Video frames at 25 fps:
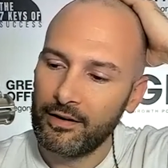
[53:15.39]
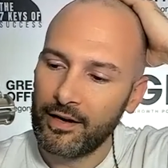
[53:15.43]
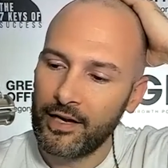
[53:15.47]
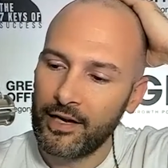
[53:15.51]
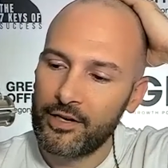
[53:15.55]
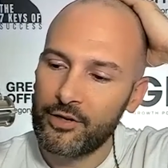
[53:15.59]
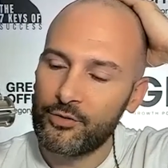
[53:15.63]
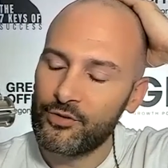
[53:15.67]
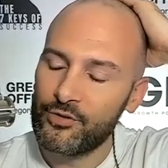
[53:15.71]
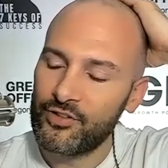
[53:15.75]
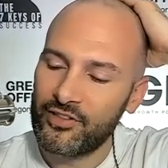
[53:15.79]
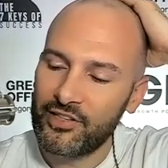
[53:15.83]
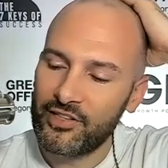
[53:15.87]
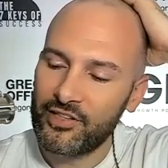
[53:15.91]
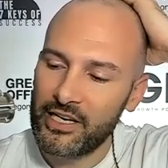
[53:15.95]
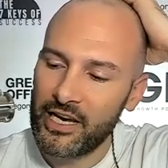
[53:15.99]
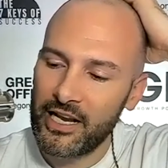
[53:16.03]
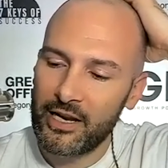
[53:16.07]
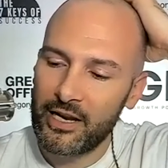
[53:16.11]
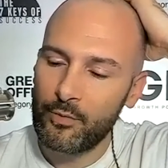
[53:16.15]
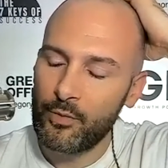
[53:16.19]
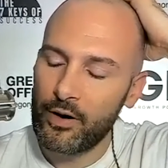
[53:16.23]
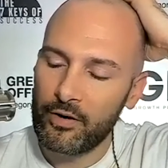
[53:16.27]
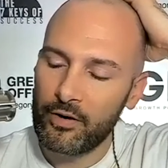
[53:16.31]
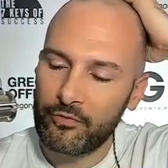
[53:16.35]
and you see
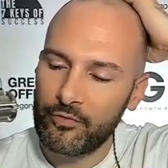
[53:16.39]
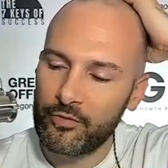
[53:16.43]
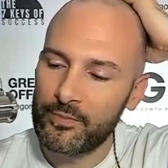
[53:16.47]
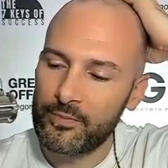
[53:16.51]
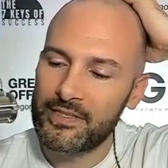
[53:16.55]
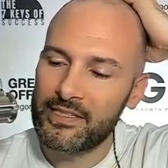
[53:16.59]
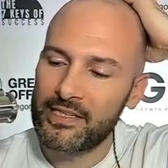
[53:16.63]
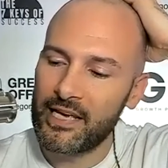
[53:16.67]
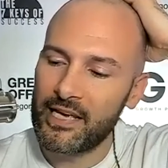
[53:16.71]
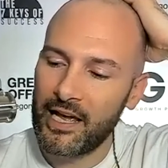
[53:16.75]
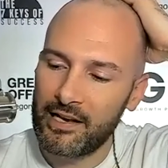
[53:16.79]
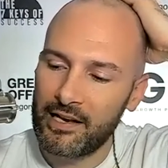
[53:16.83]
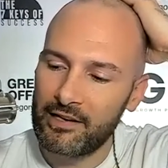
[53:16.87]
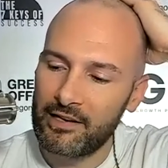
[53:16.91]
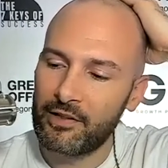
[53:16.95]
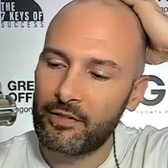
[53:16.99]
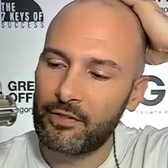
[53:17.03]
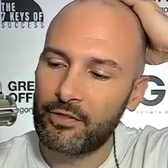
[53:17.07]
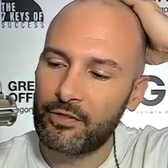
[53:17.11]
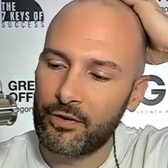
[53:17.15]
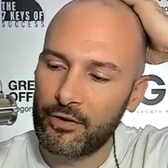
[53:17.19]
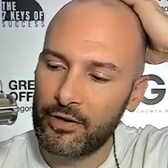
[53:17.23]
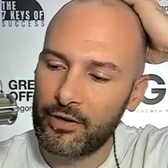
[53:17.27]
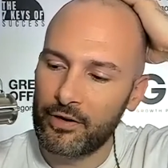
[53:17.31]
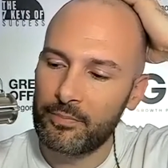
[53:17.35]
anywhere from 10 to
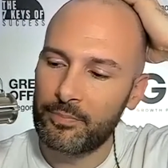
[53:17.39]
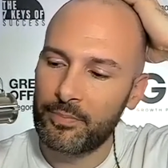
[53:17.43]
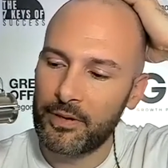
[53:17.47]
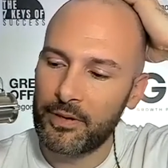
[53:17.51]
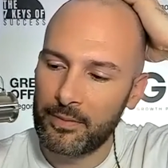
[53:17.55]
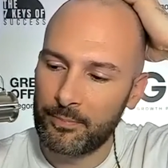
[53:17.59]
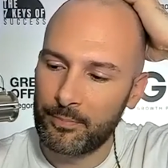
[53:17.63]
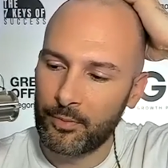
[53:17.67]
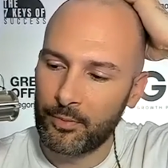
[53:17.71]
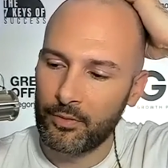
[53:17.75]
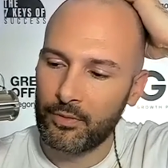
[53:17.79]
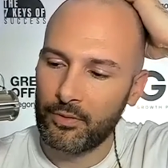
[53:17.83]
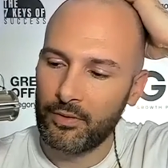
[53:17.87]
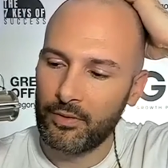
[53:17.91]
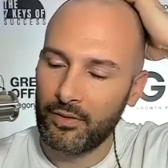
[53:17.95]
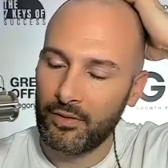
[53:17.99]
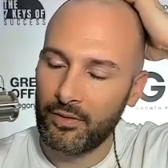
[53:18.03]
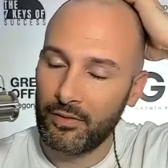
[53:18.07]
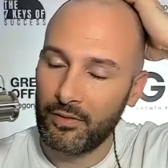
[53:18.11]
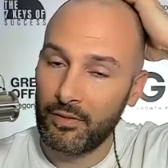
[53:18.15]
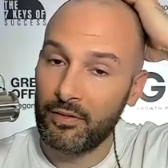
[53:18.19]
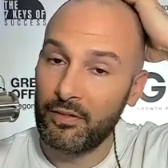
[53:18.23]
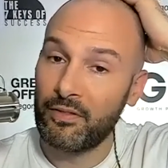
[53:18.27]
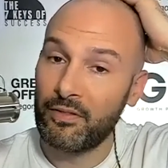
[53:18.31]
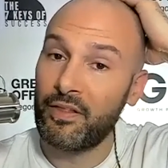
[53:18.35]
30 people
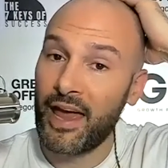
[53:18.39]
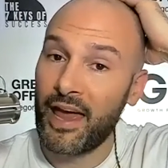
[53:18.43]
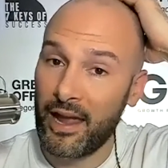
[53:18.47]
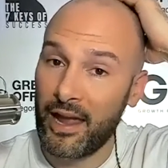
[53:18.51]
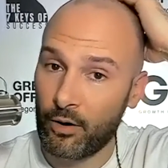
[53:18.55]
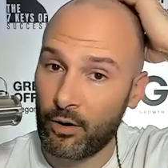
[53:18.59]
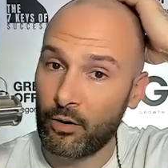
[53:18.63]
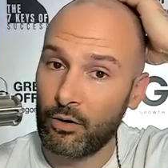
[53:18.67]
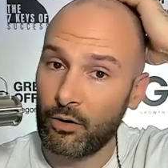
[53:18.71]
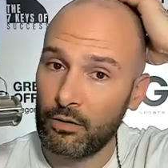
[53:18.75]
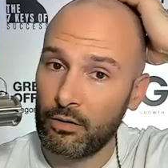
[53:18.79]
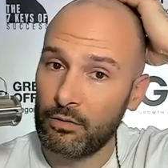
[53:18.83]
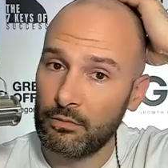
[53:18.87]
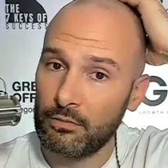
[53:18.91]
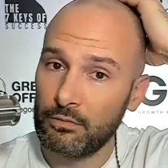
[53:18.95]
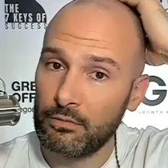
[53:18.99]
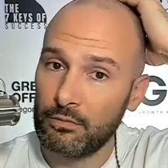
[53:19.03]
there,